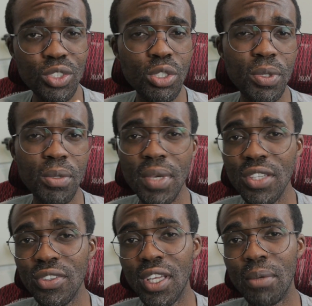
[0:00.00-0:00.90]
you'd be
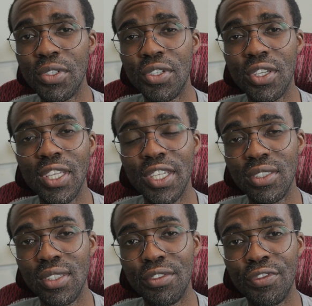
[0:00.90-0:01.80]
amazed at how much you can
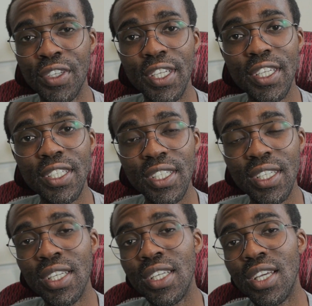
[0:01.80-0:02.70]
actually fit in it.
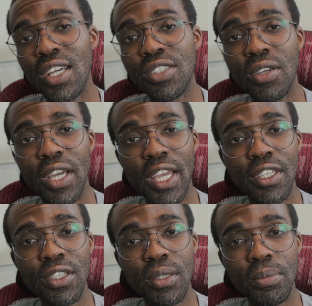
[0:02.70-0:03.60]
So I
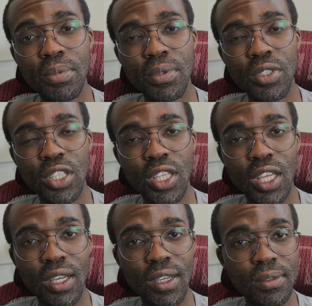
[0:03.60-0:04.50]
ended up
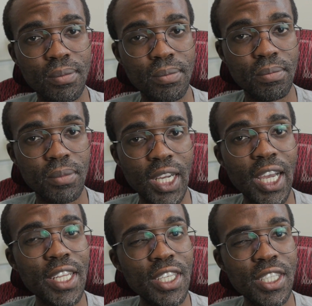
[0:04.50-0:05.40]

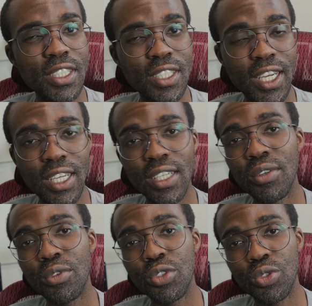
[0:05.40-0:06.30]
I needed
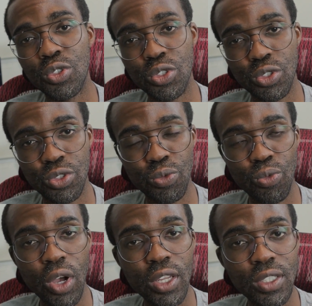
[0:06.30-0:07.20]
just
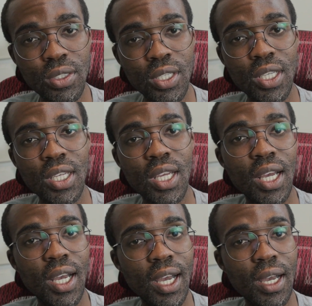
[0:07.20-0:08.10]
one,
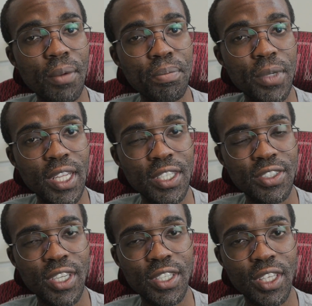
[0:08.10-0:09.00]
but I
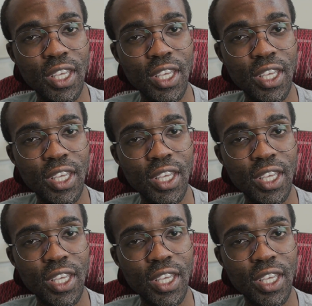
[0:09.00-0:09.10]
decided